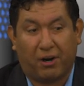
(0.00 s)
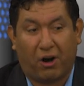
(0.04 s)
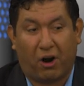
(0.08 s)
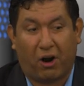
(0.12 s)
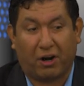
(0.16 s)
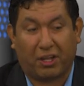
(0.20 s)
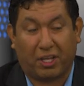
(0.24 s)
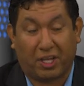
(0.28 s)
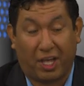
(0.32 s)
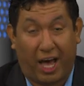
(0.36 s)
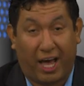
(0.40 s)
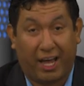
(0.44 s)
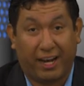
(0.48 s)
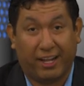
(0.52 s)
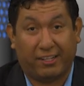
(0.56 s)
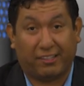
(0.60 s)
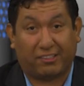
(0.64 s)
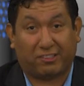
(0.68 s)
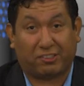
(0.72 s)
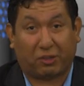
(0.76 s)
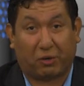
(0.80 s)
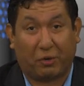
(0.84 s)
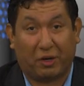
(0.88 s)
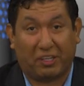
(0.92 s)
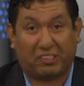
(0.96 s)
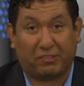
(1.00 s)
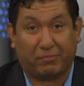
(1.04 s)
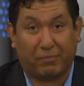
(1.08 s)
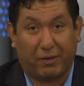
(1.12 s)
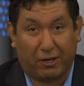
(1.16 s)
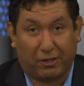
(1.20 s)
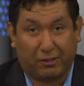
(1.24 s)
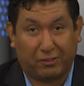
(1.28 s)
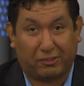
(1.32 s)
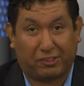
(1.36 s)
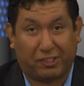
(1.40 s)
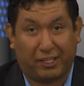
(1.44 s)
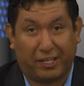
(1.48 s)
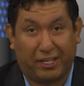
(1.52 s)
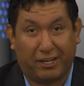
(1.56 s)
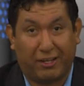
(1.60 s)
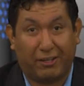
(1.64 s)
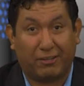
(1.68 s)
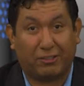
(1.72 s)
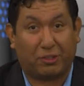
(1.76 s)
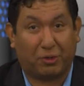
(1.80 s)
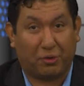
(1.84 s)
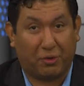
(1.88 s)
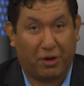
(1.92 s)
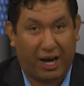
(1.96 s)
Are Giannis, Chris
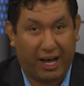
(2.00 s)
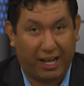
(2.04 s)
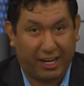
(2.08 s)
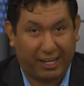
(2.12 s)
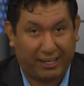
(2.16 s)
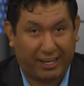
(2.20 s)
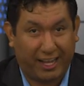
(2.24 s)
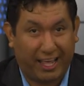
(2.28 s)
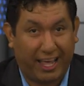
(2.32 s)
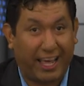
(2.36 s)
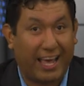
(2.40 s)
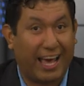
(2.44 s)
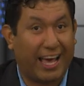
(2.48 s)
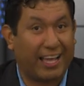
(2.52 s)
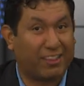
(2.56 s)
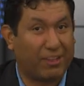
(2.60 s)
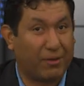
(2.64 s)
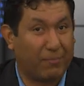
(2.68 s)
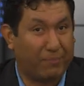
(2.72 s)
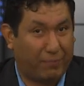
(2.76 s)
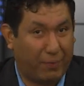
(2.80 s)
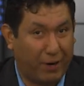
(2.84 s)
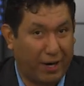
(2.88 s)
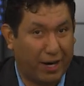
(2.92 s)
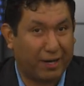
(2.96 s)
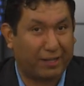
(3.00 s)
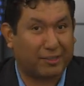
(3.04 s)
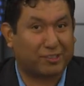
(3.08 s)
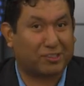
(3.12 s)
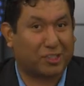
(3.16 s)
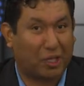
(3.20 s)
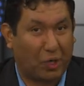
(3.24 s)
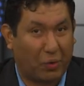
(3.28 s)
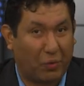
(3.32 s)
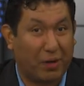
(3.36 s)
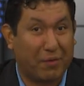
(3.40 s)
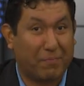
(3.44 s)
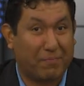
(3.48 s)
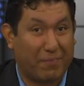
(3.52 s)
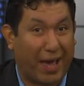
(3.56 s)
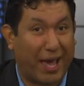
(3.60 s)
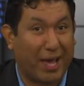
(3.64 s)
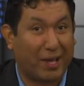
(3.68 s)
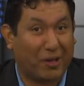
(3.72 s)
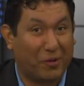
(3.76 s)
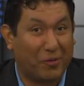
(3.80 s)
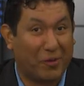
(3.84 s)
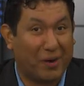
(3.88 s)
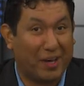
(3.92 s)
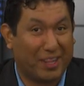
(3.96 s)
Middleton, Drew Holiday, and the Bucks going
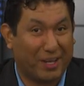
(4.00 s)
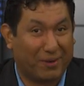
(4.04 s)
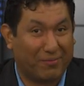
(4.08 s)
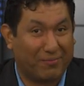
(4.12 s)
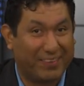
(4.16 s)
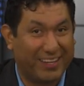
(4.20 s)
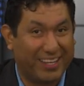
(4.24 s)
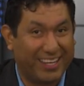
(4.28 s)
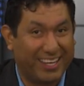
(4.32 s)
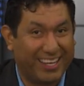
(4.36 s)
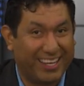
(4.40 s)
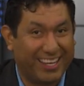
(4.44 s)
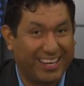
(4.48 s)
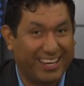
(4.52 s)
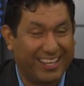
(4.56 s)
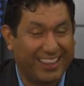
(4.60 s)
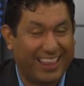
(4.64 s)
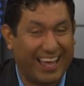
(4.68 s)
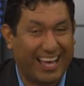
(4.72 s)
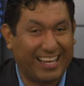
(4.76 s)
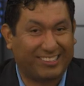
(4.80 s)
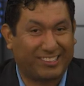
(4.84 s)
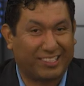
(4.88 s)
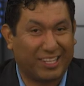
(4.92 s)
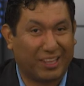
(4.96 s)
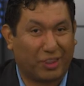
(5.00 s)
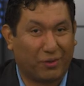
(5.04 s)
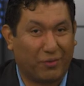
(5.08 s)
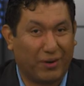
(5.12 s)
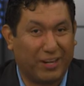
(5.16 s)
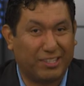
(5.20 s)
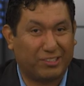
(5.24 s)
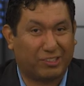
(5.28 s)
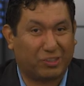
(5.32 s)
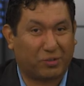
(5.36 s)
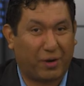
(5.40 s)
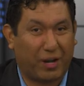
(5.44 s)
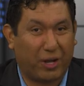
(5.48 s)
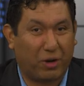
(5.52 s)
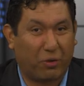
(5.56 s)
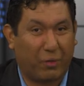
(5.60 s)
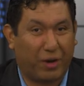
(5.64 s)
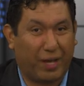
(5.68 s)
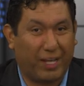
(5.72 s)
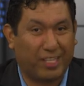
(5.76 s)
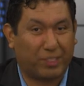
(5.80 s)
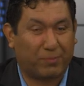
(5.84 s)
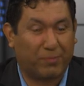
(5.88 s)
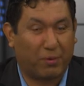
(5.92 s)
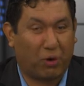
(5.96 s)
back with them? Thanks to 3 straight
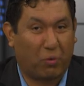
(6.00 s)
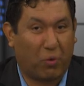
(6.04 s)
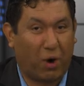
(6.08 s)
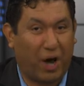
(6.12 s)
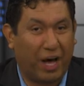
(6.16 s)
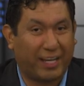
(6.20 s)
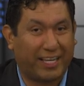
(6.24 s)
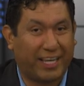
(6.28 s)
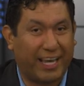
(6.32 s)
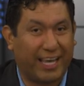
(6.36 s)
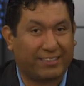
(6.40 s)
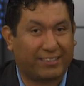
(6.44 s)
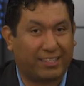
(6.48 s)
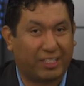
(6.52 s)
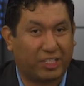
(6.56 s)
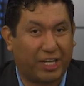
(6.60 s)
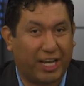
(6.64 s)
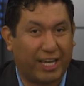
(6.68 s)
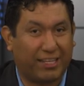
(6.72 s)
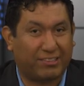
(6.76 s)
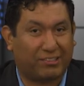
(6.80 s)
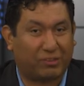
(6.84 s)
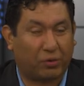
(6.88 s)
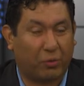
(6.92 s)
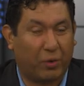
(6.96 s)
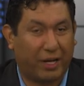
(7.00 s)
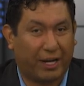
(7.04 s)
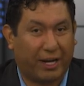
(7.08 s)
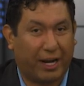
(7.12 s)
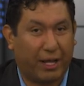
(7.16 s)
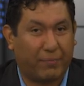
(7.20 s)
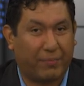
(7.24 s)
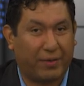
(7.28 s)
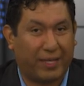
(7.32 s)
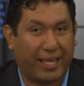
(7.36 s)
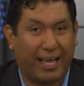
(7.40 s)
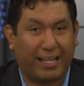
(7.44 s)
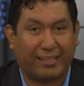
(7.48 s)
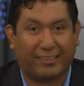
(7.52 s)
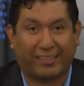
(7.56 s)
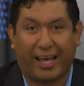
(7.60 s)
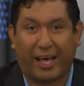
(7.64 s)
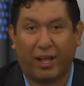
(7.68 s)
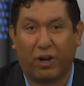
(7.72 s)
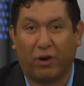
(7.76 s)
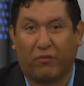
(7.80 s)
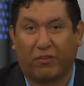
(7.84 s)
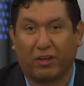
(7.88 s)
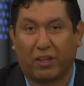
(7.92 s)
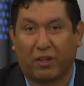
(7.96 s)
wins, Milwaukee has a chance to win an NBA
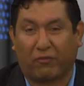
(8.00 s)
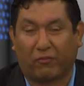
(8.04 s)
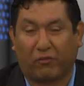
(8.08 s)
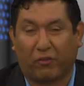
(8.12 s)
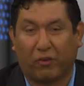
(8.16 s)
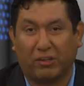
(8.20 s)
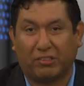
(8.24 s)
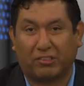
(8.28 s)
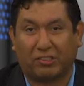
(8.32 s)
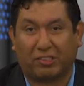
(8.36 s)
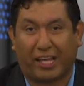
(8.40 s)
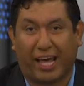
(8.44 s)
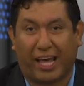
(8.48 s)
title for the first